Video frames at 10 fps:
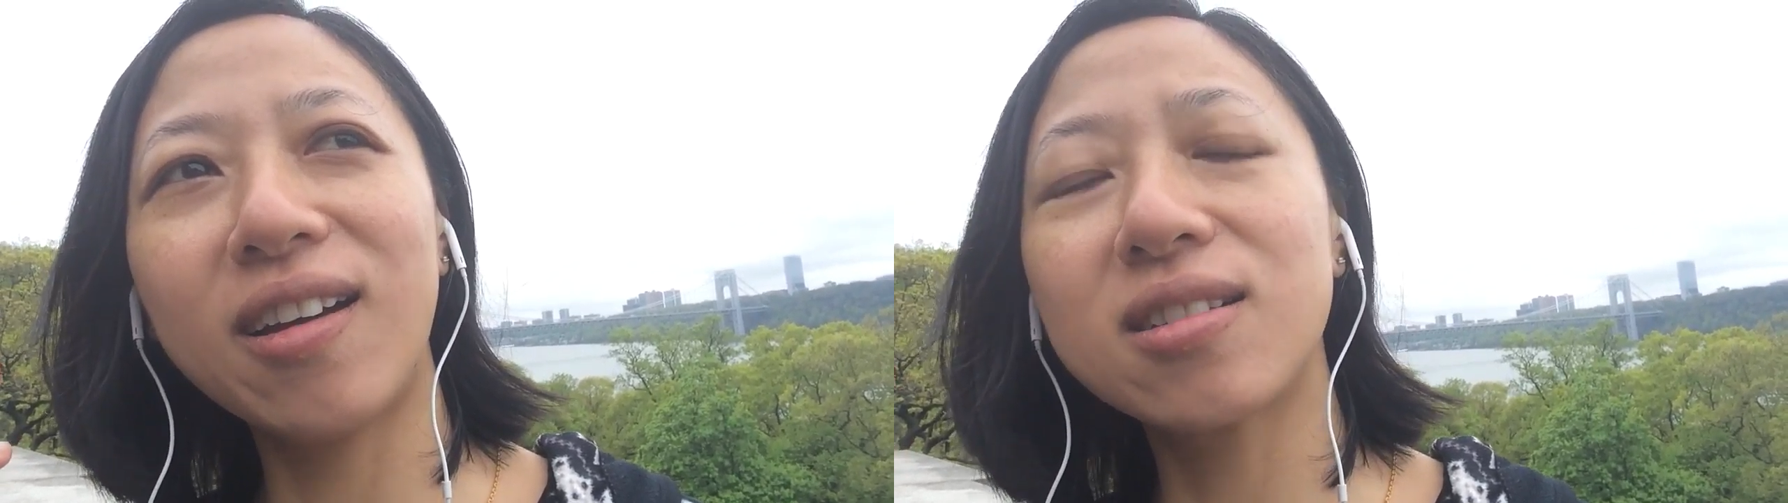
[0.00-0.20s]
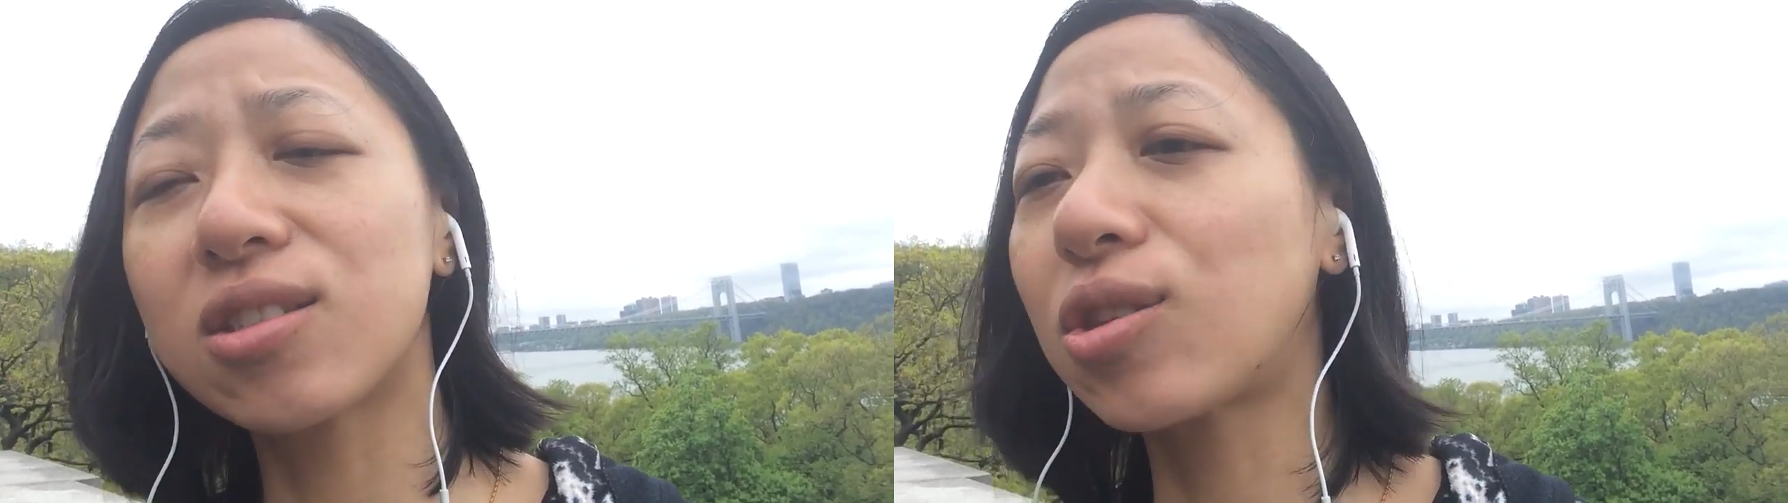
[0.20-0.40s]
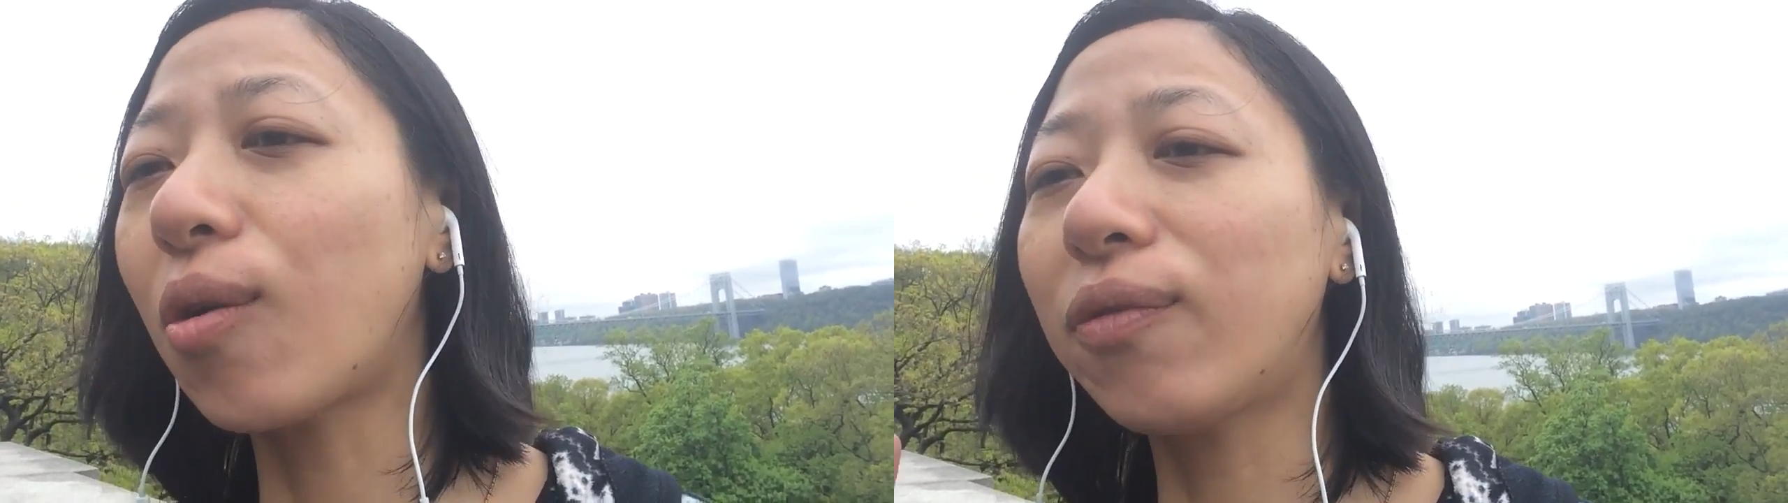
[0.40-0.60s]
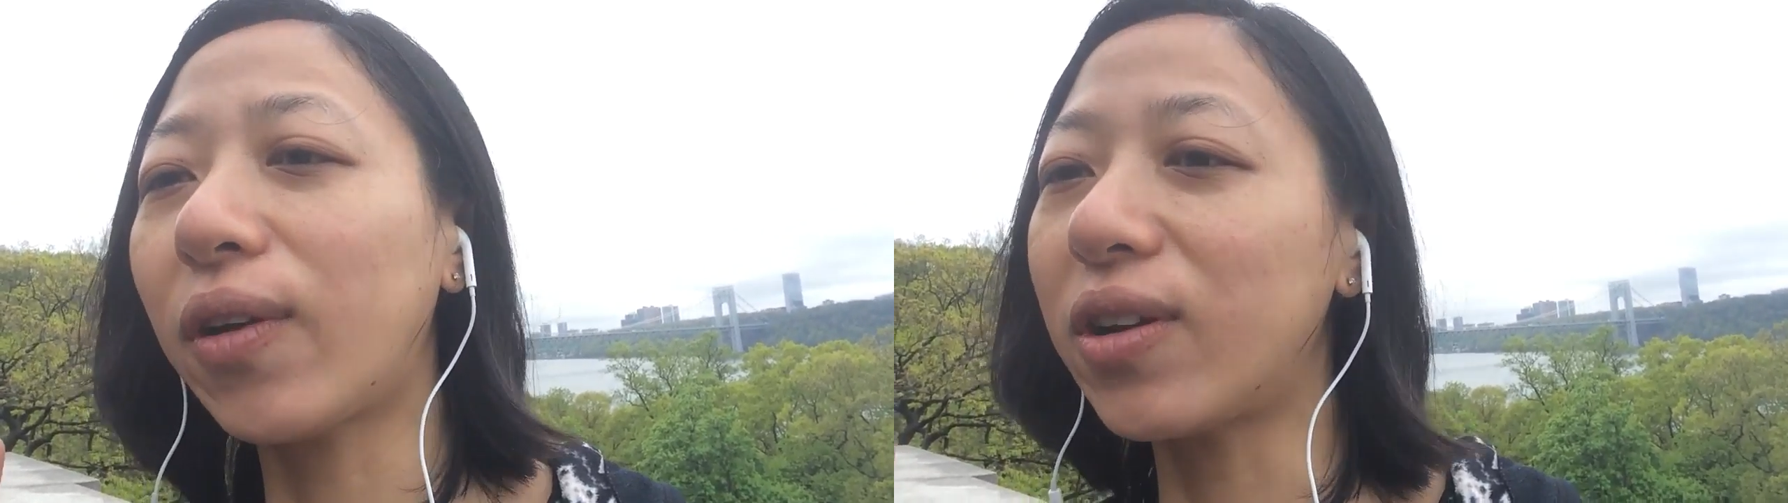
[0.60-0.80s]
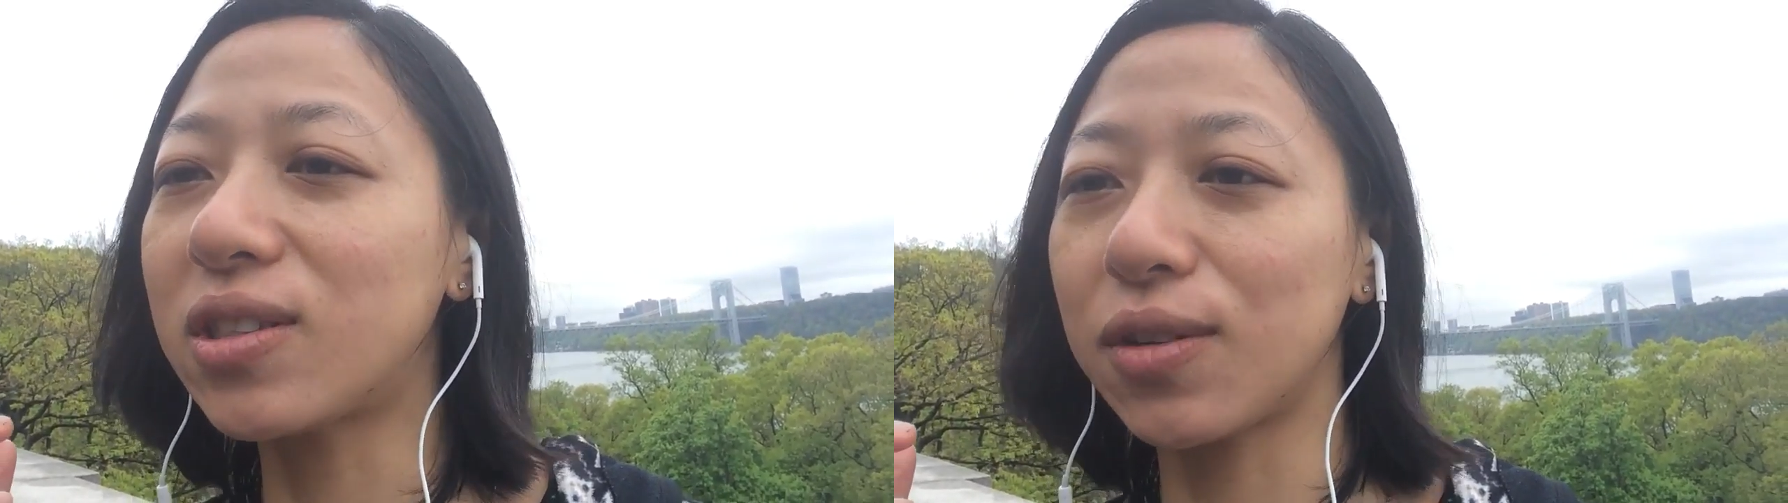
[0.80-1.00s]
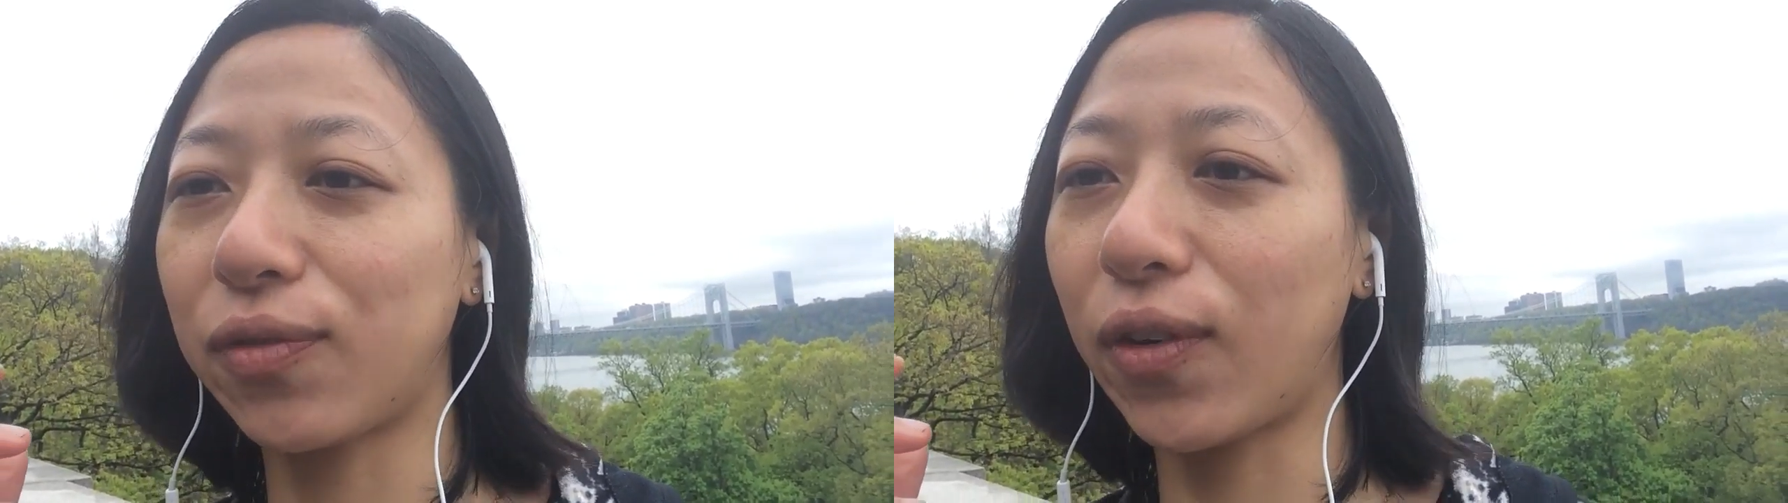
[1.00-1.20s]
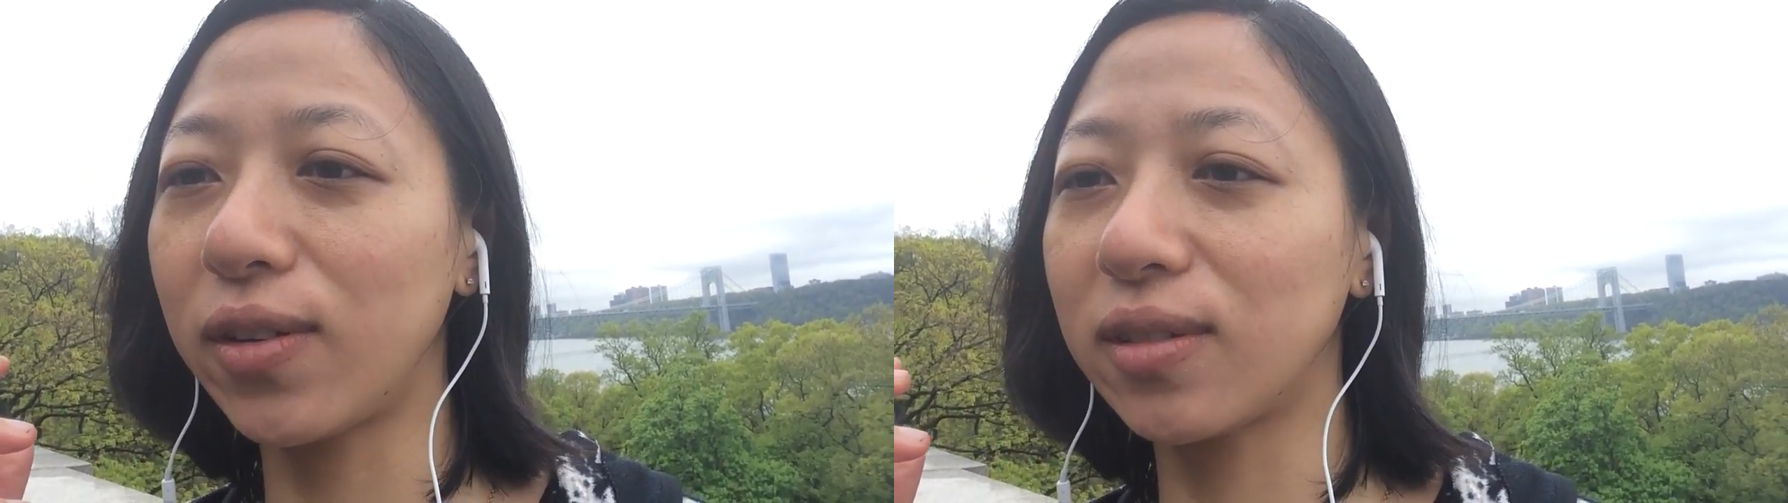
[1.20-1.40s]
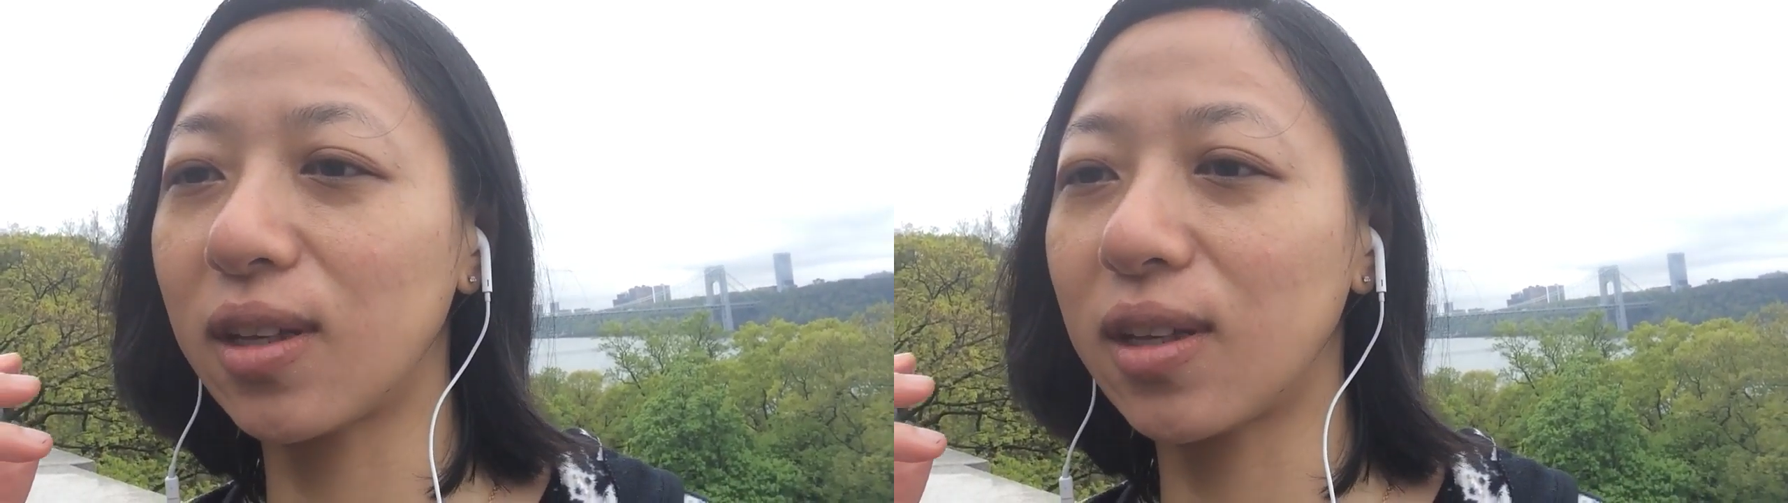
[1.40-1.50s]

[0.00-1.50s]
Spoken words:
so very different